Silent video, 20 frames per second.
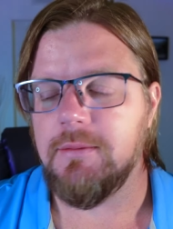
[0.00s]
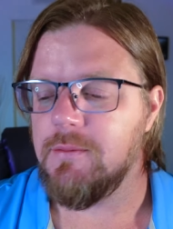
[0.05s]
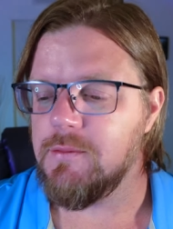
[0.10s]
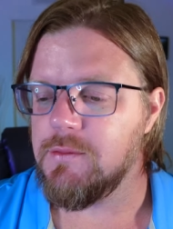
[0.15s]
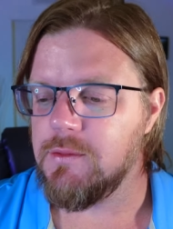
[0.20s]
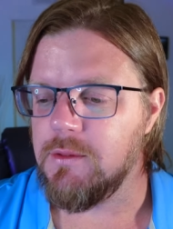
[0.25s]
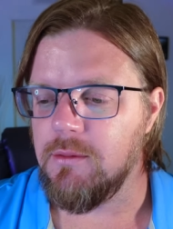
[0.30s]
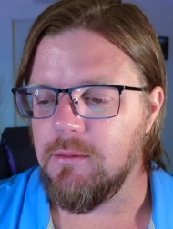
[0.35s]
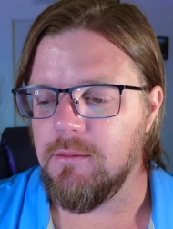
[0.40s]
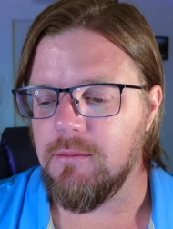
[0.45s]

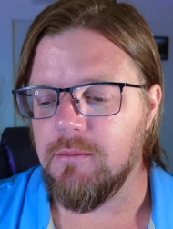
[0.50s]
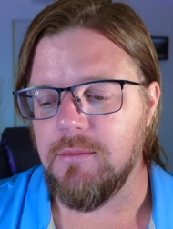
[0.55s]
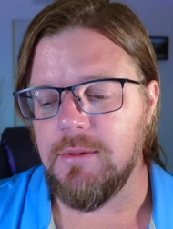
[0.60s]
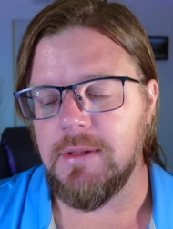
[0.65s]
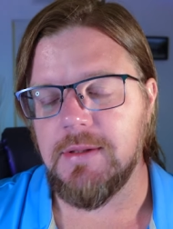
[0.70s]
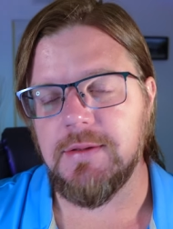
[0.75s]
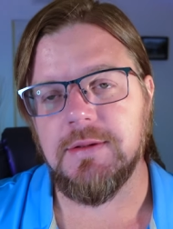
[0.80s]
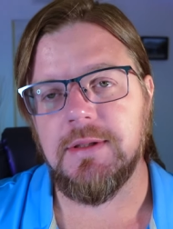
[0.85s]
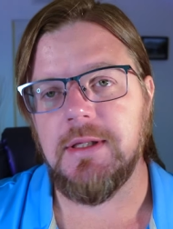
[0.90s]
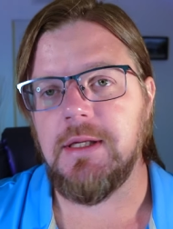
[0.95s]
So
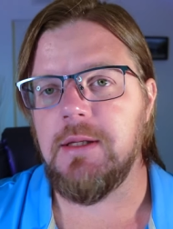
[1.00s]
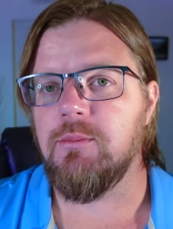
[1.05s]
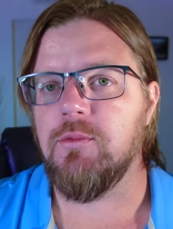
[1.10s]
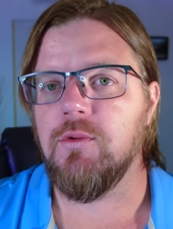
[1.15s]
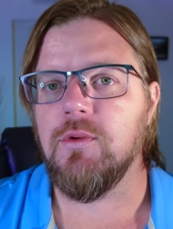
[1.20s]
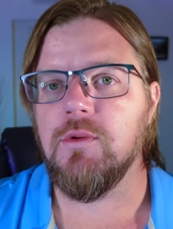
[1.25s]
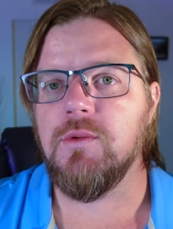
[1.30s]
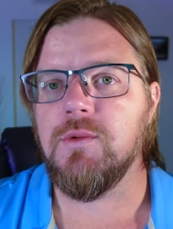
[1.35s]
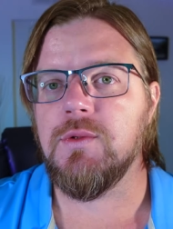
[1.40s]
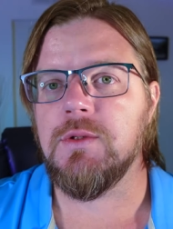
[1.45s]
let's keep
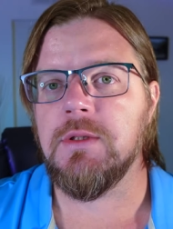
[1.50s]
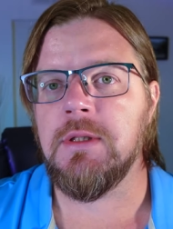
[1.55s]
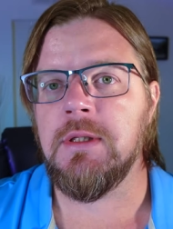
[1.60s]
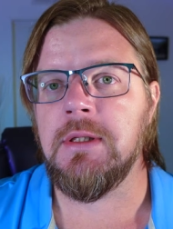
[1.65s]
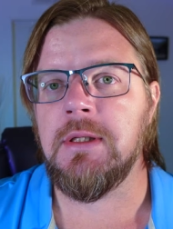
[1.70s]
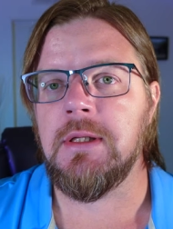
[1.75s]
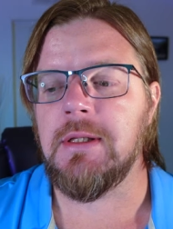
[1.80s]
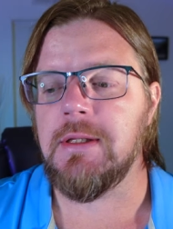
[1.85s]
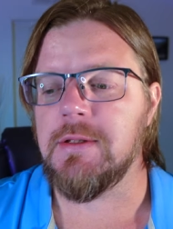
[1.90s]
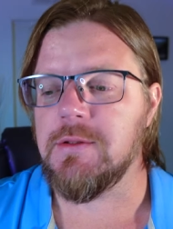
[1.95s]

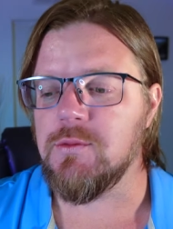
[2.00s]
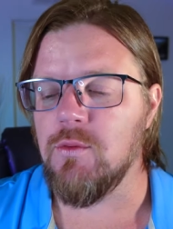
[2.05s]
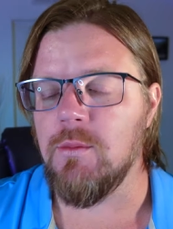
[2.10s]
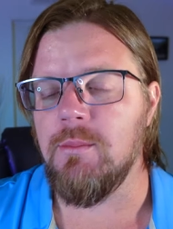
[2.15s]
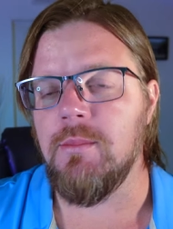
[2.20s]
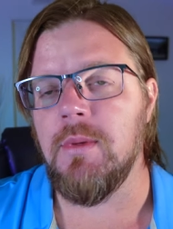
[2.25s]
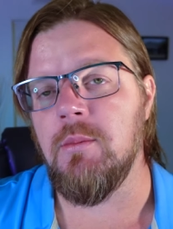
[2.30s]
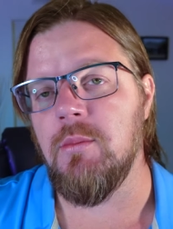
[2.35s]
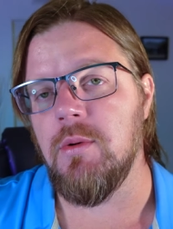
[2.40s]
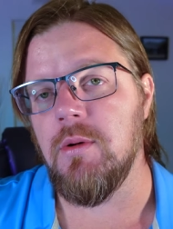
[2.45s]
cruising and let's
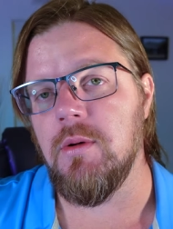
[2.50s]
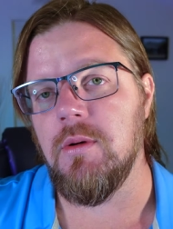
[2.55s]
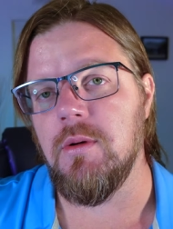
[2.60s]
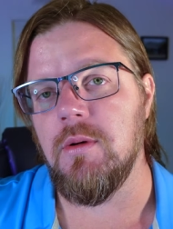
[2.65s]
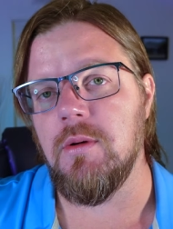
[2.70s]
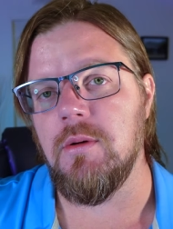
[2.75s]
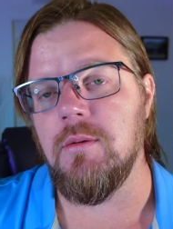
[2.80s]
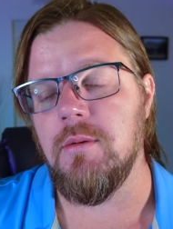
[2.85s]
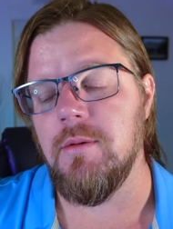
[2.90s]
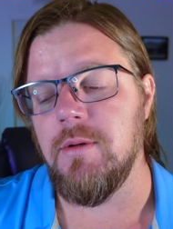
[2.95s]

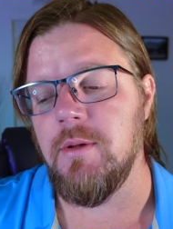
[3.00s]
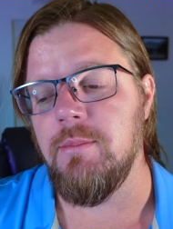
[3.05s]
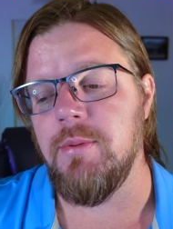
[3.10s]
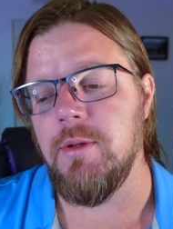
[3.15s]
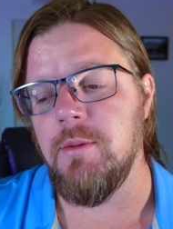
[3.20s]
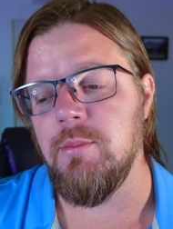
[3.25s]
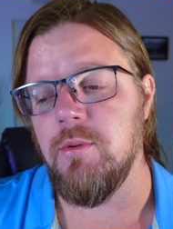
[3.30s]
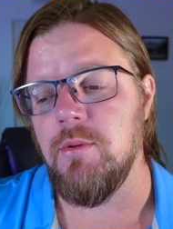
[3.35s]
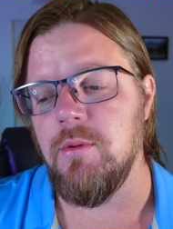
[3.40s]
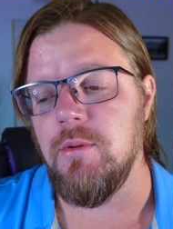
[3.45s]
remember the
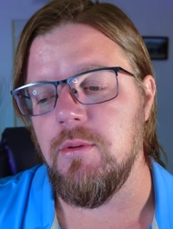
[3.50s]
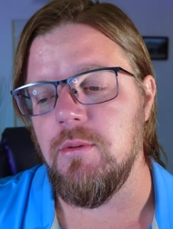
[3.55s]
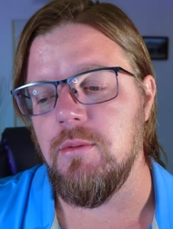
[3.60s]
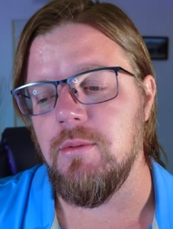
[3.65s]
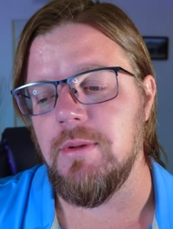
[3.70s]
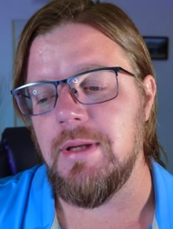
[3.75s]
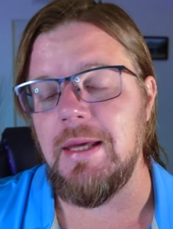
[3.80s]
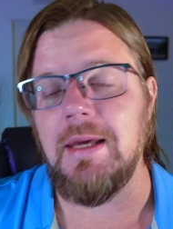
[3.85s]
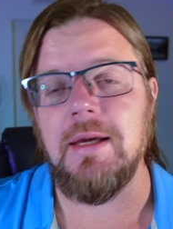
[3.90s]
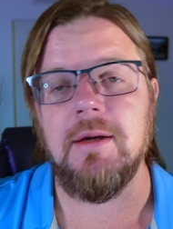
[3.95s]
people
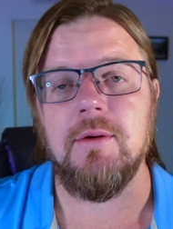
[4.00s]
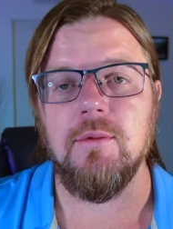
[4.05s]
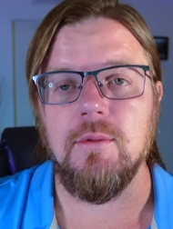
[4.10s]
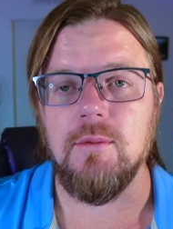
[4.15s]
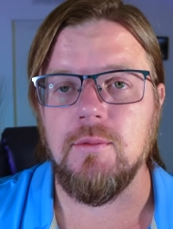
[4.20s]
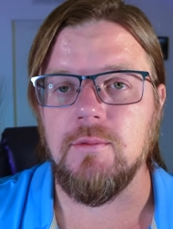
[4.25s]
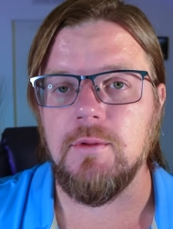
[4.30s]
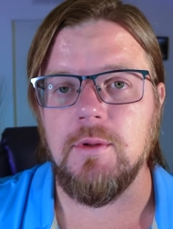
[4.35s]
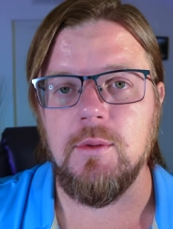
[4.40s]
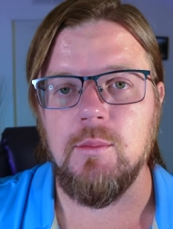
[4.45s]
who can't
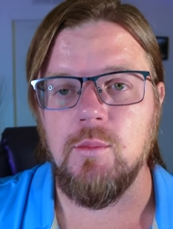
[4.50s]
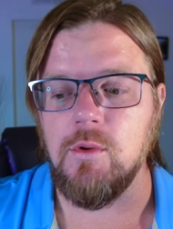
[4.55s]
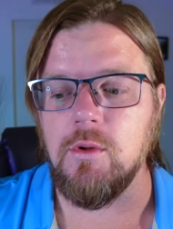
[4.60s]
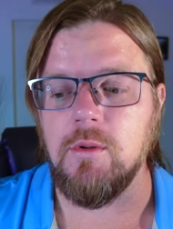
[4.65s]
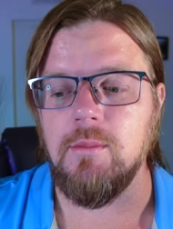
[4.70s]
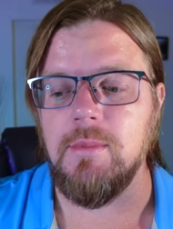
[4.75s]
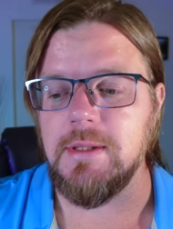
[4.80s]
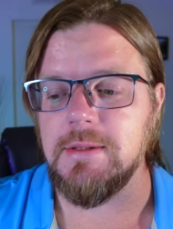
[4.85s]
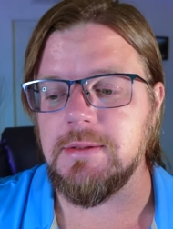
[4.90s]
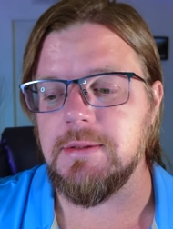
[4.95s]
cruise
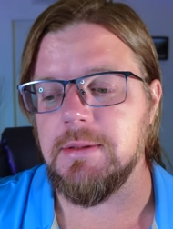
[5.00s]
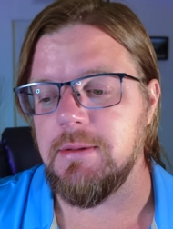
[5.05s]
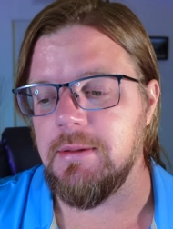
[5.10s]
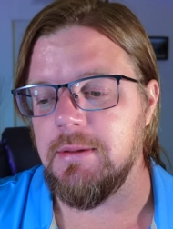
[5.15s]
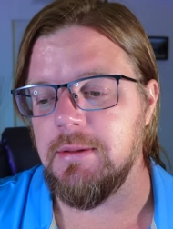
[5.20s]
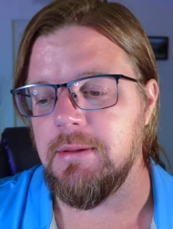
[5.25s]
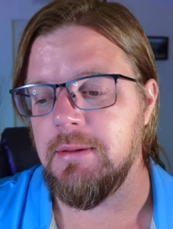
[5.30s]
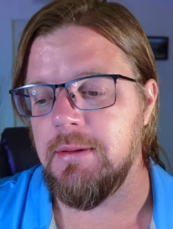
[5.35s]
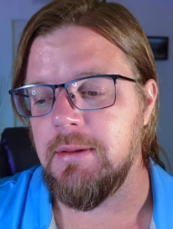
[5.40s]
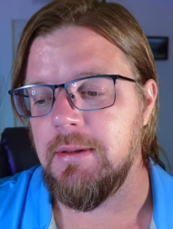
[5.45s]
anymore,
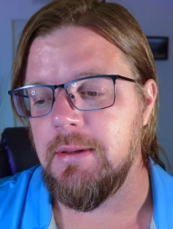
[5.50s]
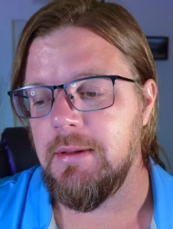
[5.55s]
basically.